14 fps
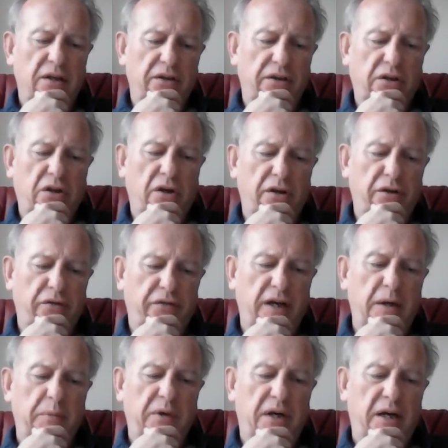the God of
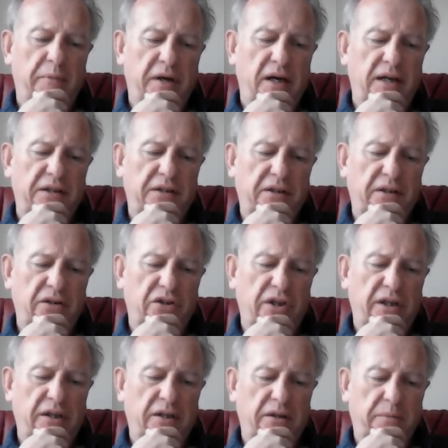Abraham, Isaac, and
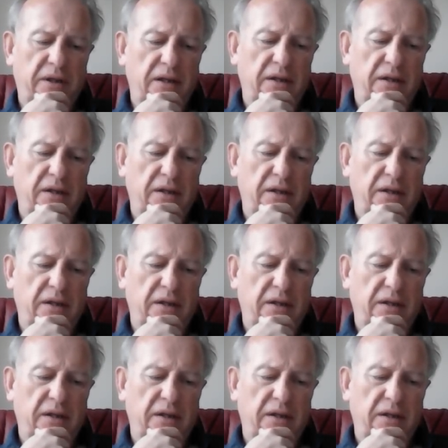Jacob,